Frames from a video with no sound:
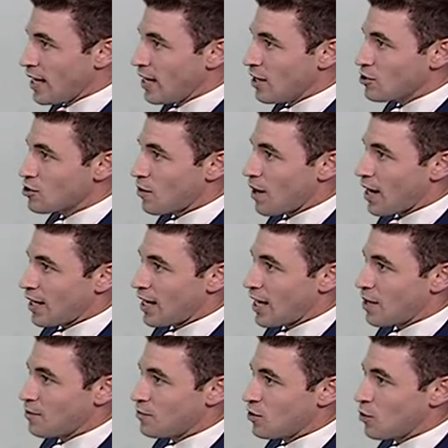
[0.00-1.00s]
Here's our
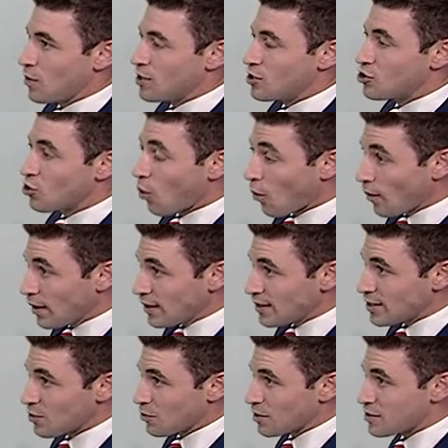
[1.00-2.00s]
iCam view in
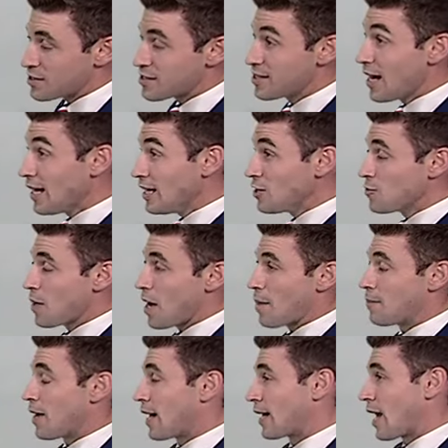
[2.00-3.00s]
Torrington where the sun has
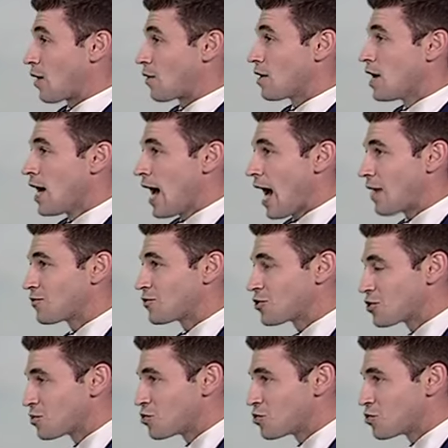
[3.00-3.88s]
popped back out after some